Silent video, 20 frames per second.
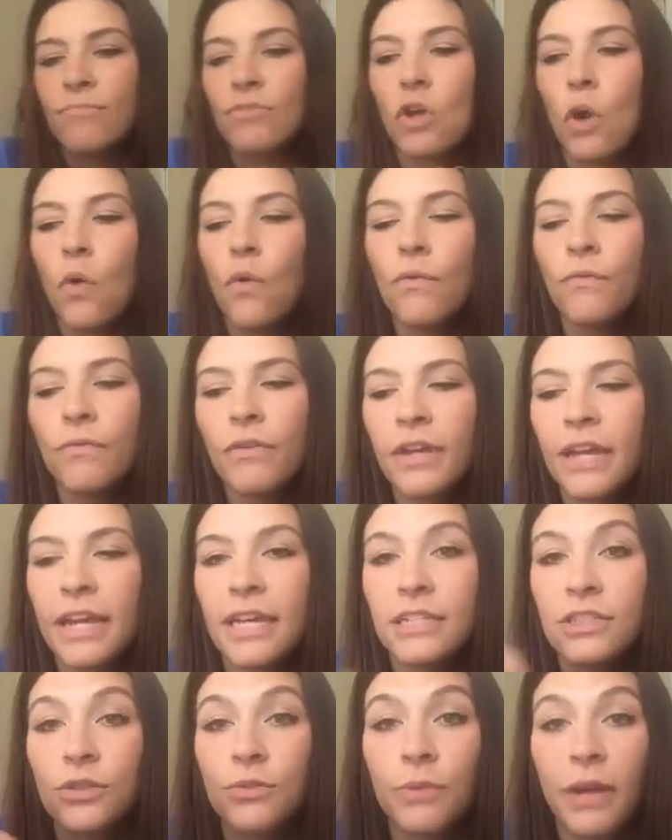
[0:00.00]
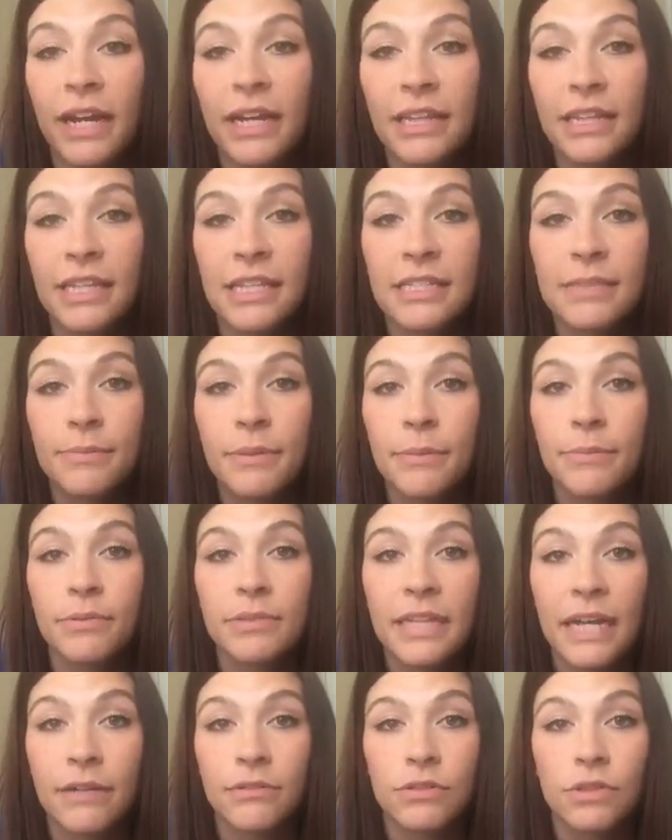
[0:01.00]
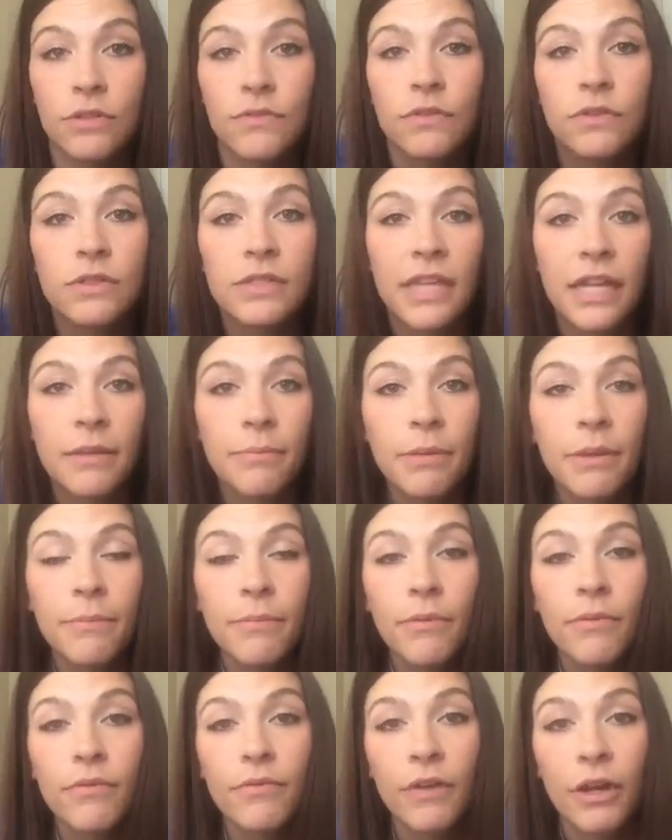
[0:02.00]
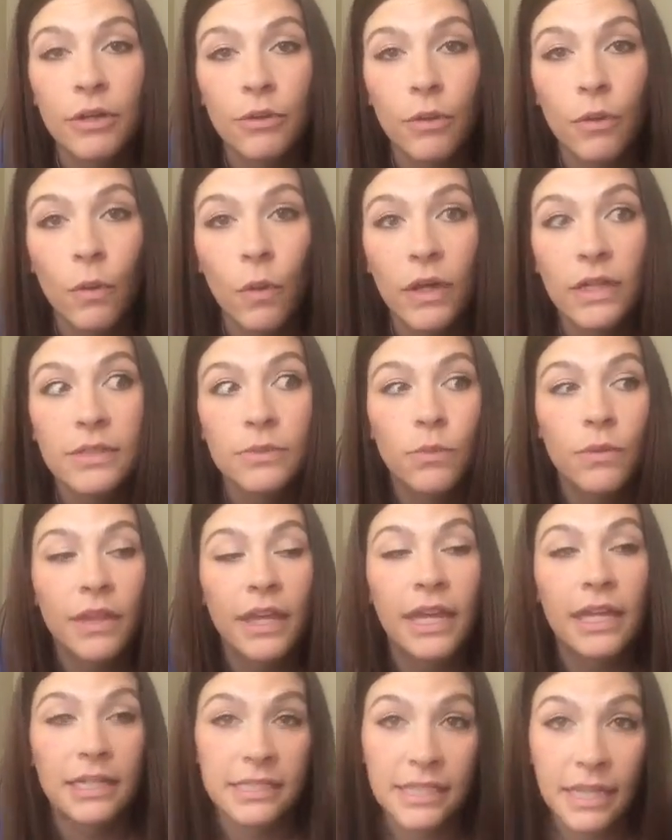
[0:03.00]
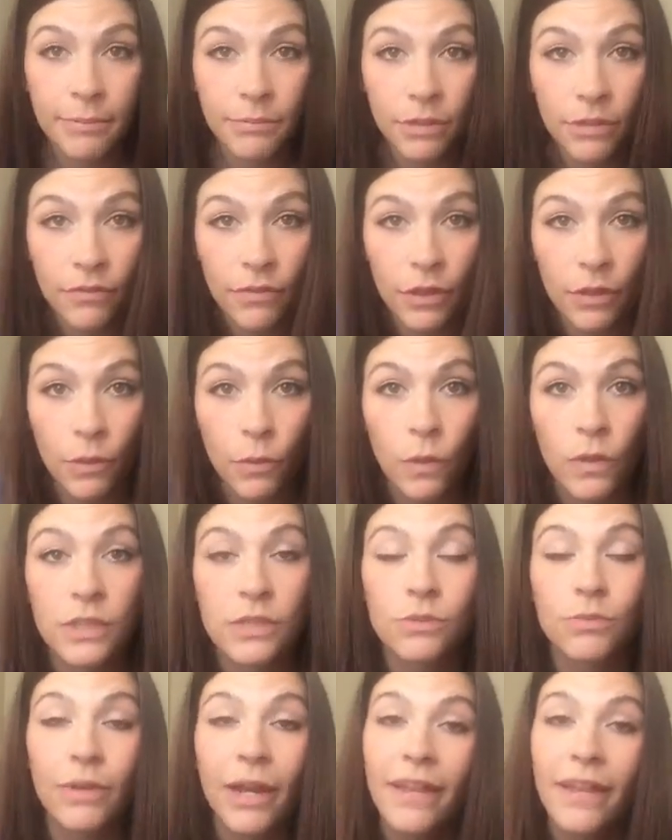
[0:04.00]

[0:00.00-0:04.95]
Don't forget to write these people down. So if you send people friend requests, when they accept your friend requests,